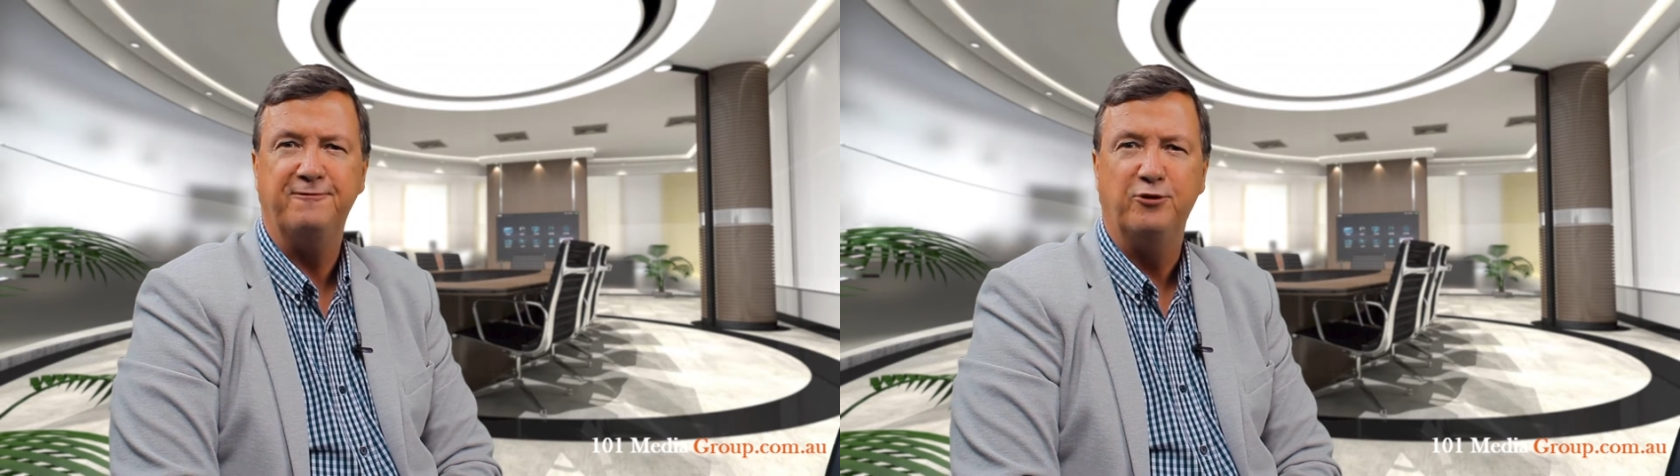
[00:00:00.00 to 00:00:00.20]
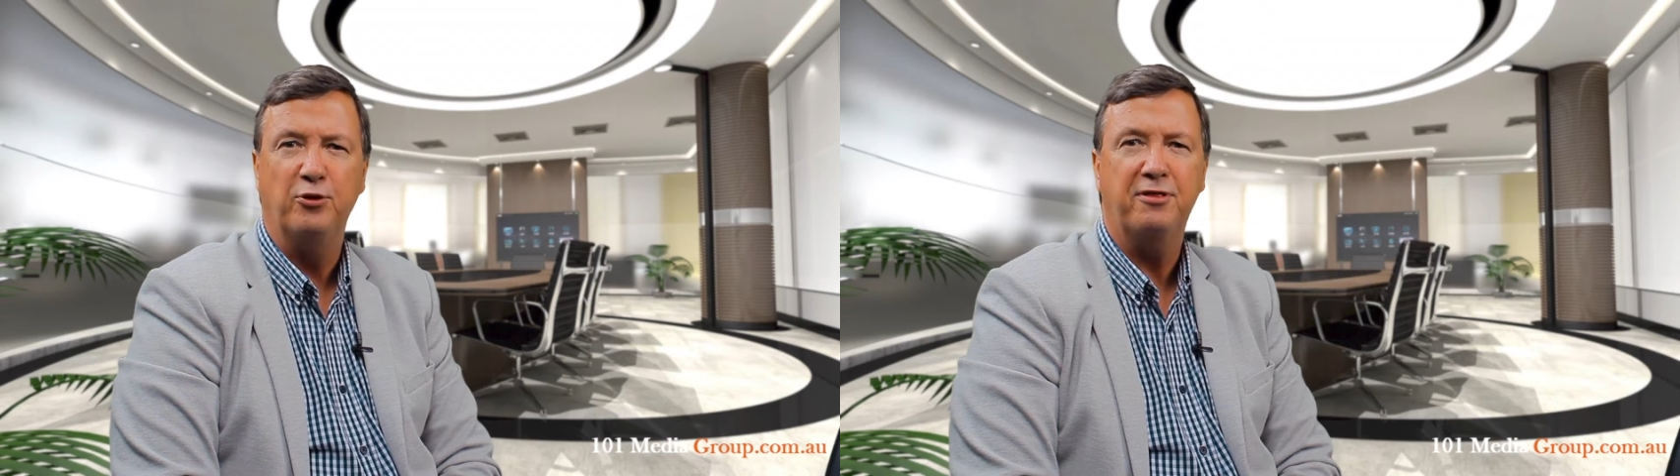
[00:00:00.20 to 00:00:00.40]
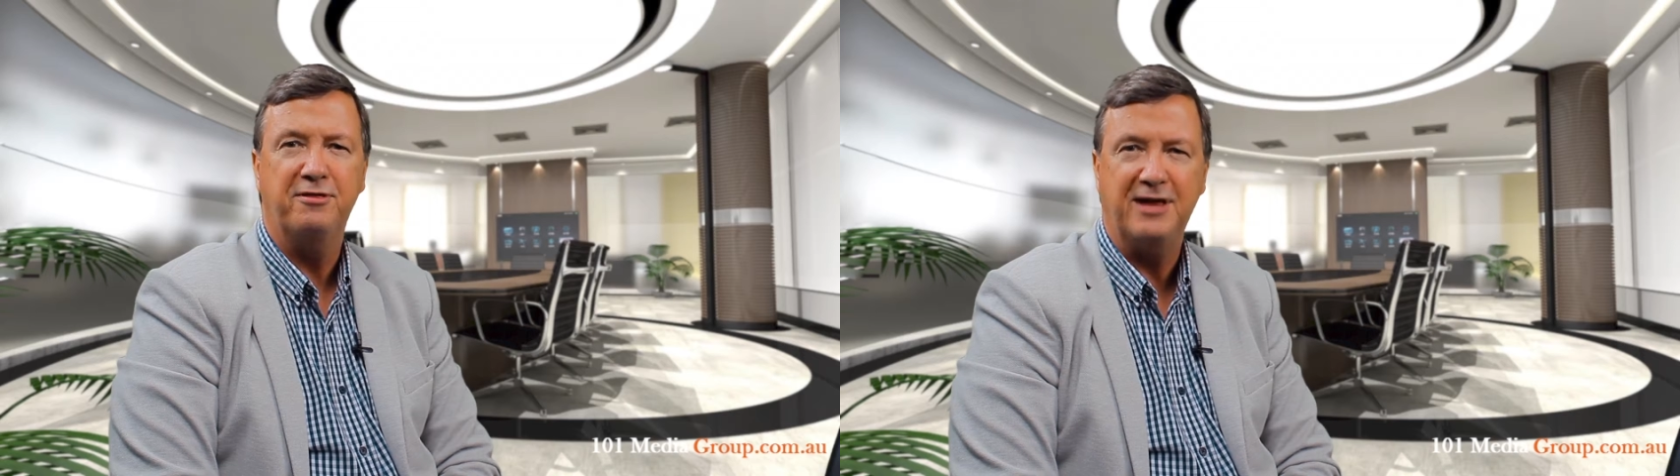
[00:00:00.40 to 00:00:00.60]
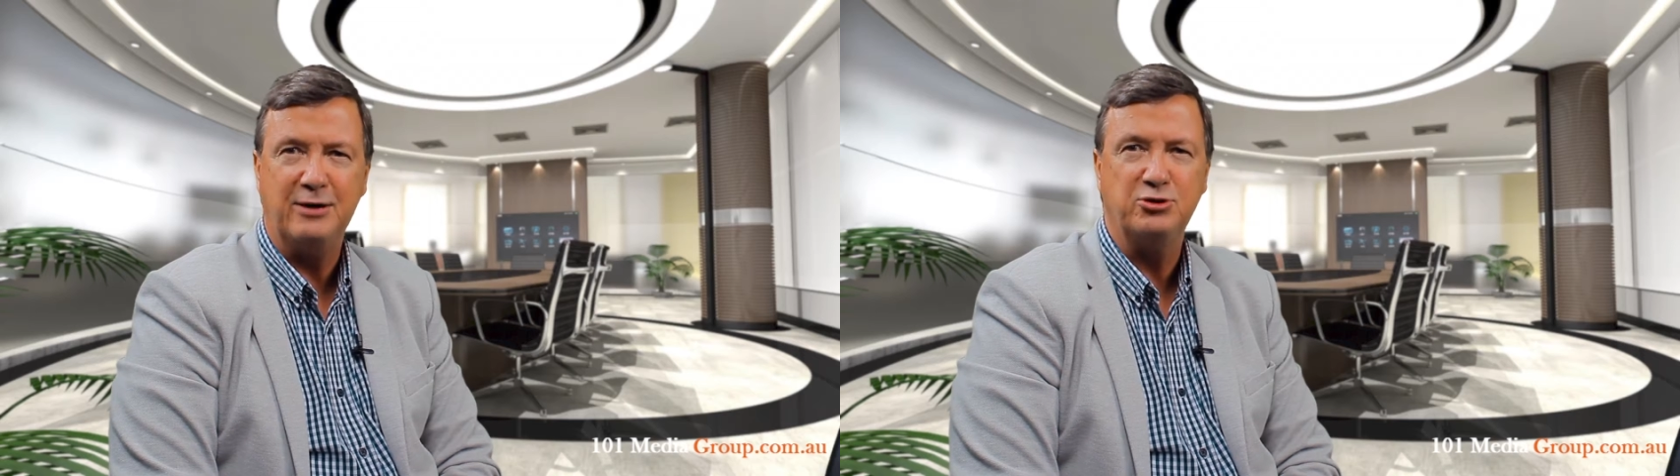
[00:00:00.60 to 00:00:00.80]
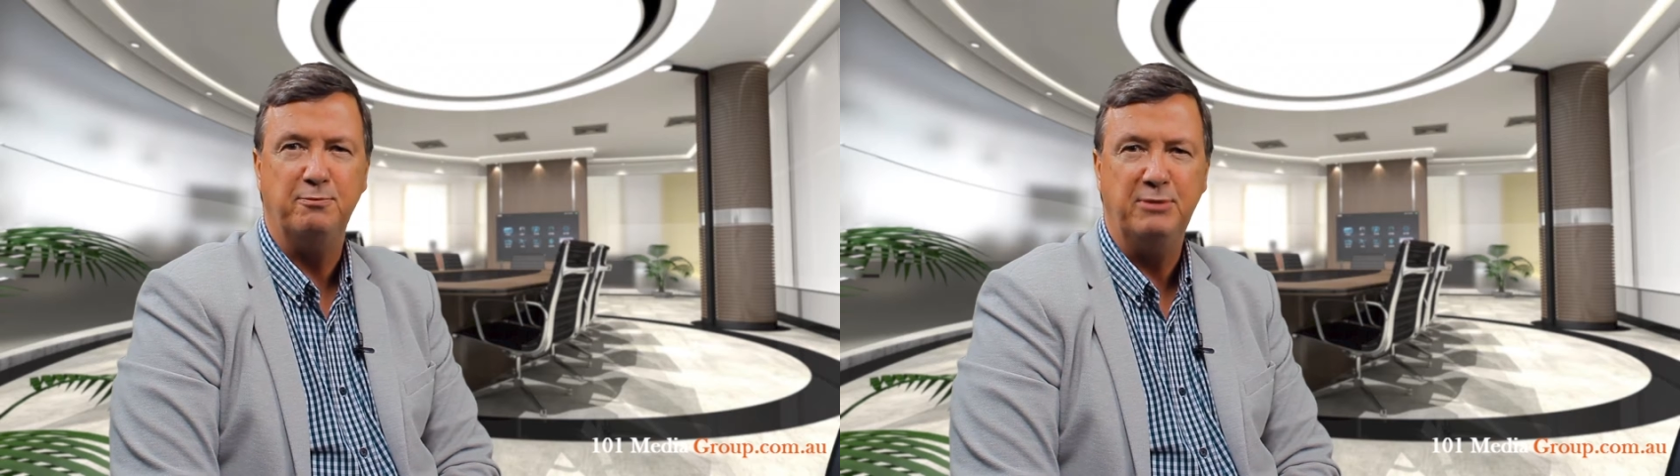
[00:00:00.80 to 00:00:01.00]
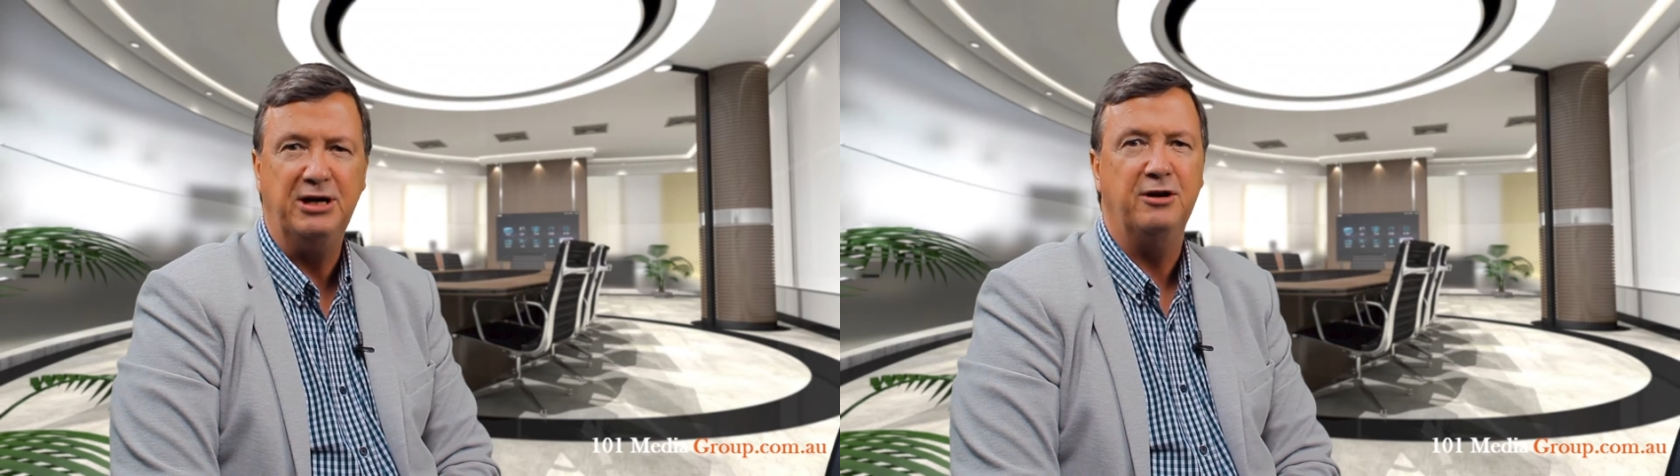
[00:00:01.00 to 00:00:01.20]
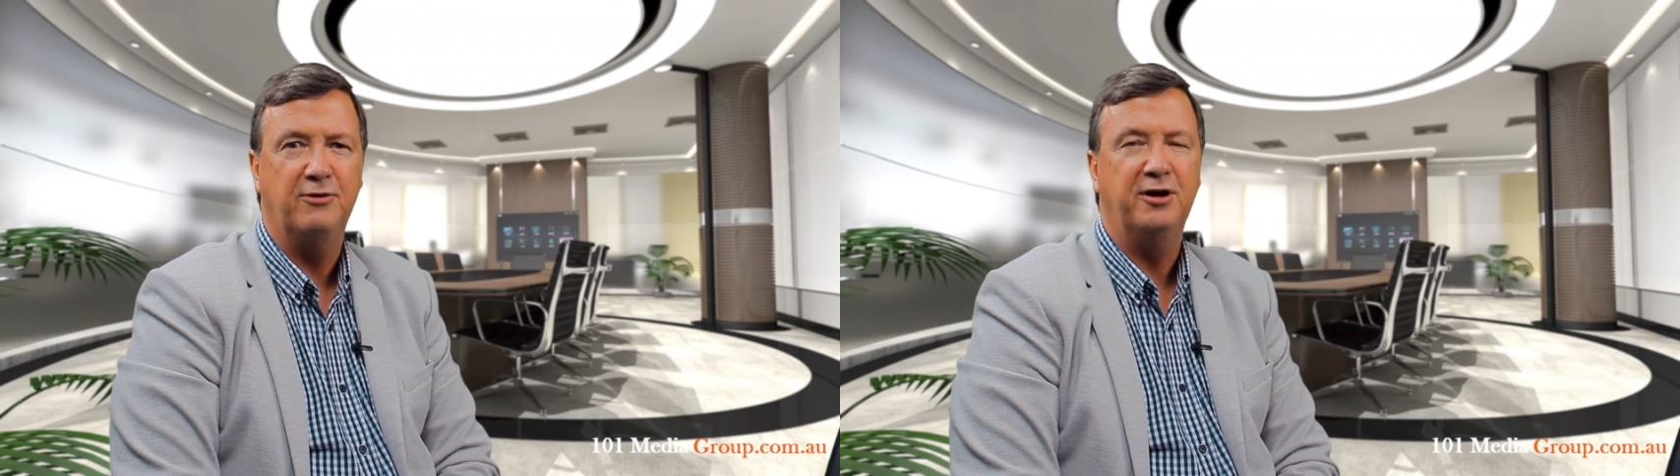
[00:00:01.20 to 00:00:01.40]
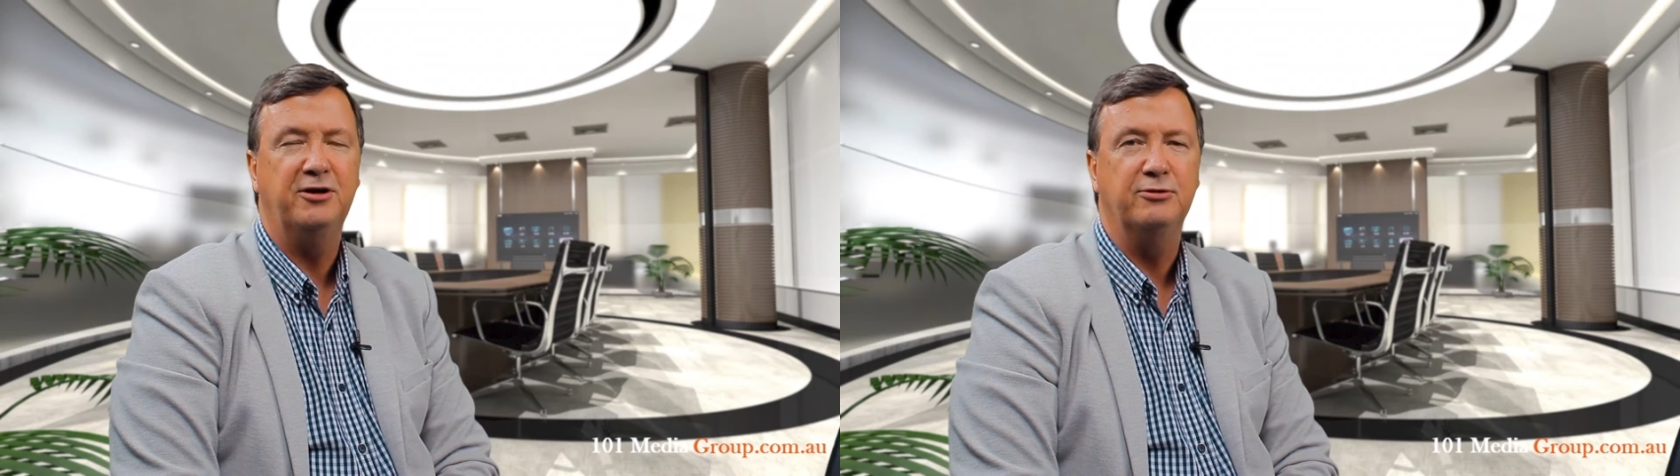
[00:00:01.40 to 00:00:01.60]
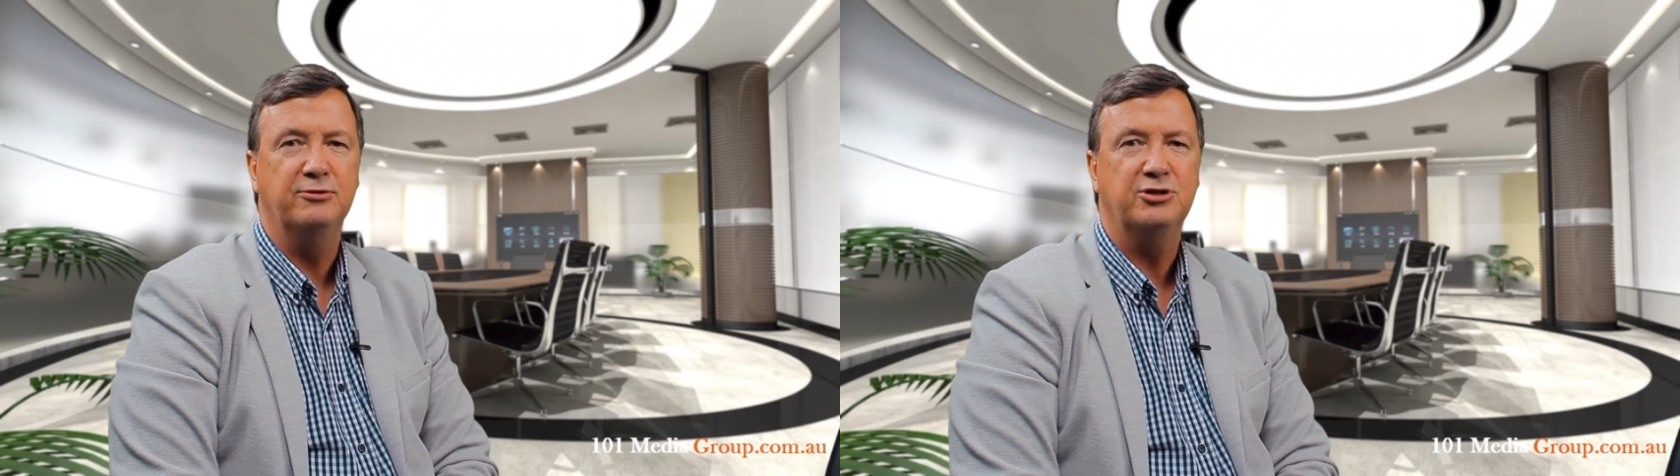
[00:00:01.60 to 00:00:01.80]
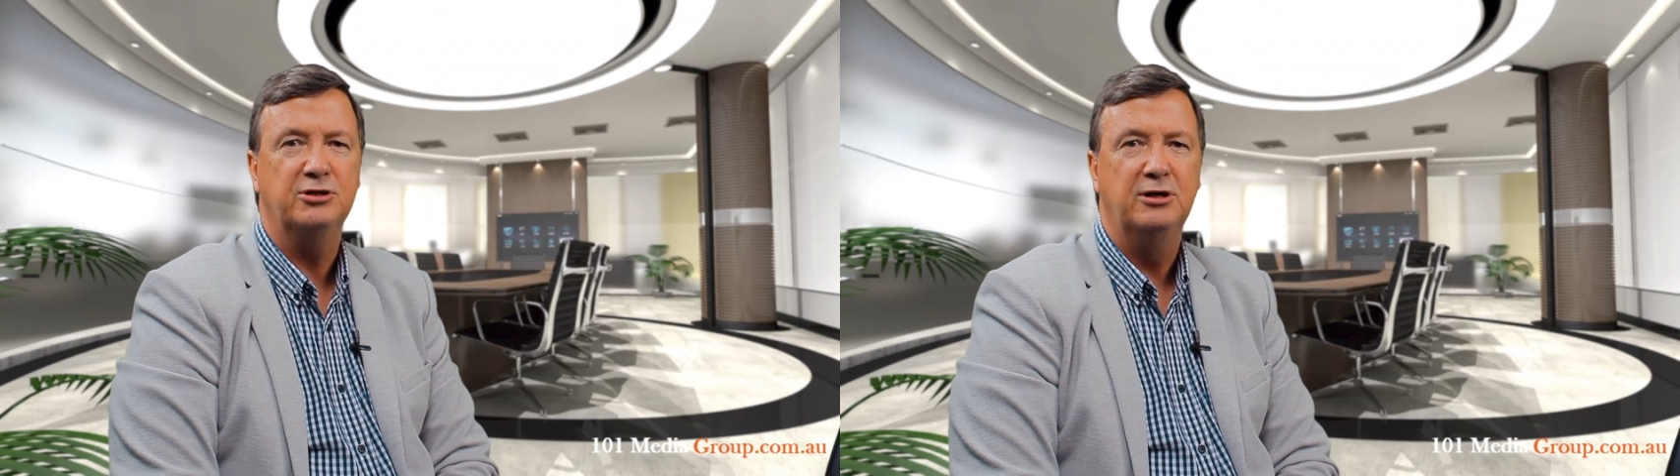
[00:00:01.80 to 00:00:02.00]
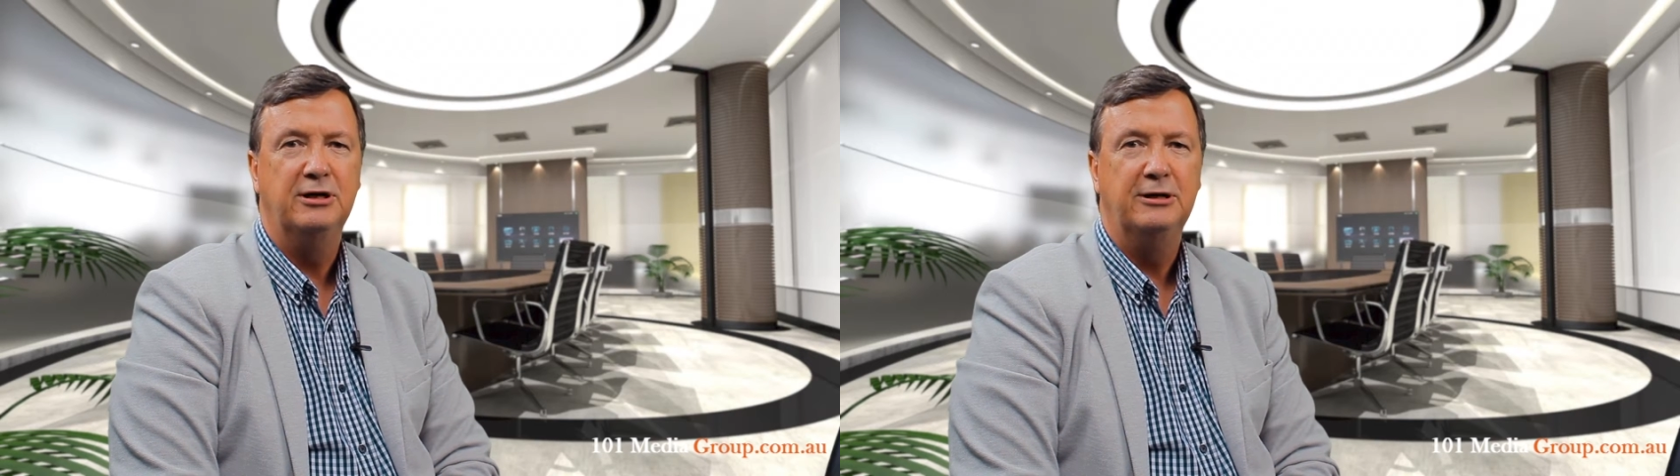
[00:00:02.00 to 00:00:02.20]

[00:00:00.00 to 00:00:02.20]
4,000 media articles.